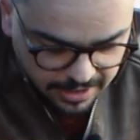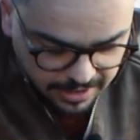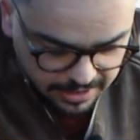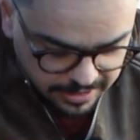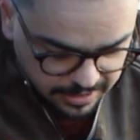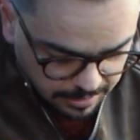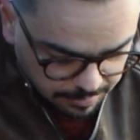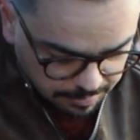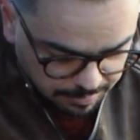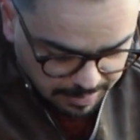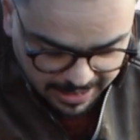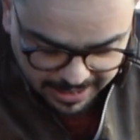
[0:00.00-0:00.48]

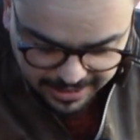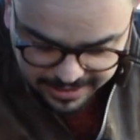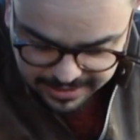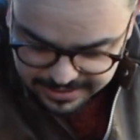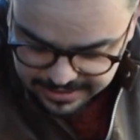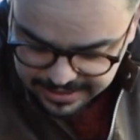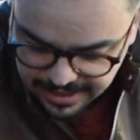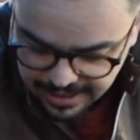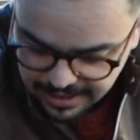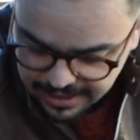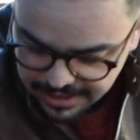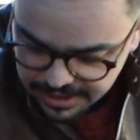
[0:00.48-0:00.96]
The
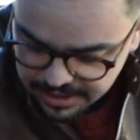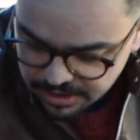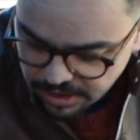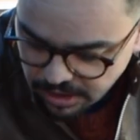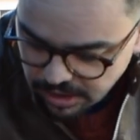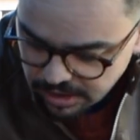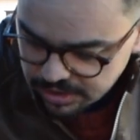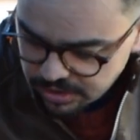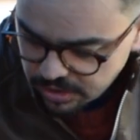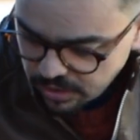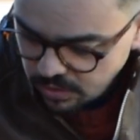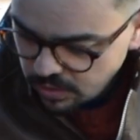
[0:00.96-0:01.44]
pedestal is
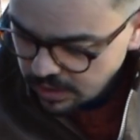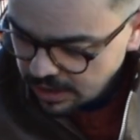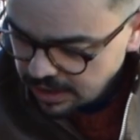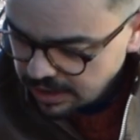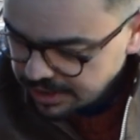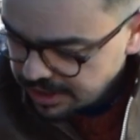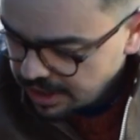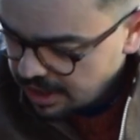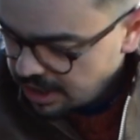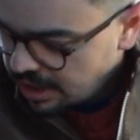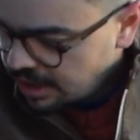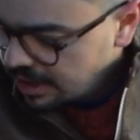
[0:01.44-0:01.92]
also well
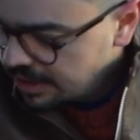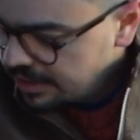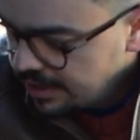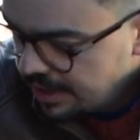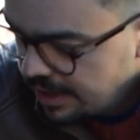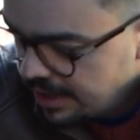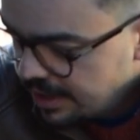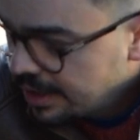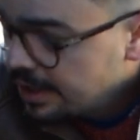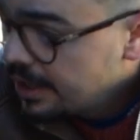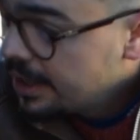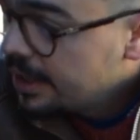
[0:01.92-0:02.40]
done.